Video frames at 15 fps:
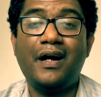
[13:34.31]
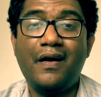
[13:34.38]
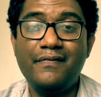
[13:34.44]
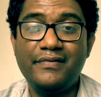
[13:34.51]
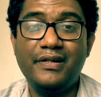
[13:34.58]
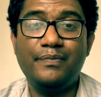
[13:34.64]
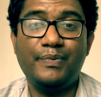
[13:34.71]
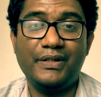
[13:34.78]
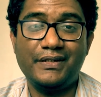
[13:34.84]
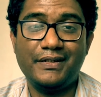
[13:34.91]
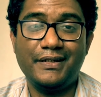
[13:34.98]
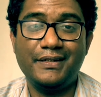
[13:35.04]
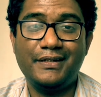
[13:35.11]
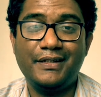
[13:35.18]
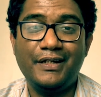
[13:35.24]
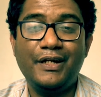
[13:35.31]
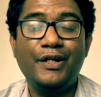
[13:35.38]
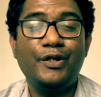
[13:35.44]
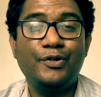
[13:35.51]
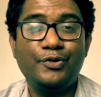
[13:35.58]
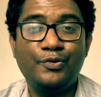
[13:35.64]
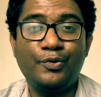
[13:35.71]
100%.
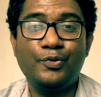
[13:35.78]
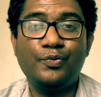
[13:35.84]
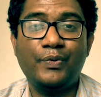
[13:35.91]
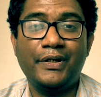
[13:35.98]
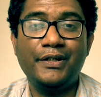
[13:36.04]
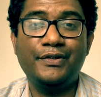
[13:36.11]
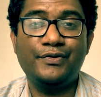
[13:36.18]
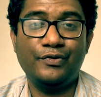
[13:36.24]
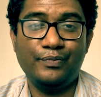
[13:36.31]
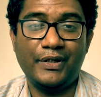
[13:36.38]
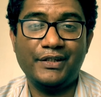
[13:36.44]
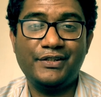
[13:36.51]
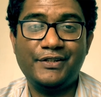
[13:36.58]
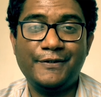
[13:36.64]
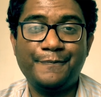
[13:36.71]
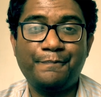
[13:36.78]
Don't worry too much.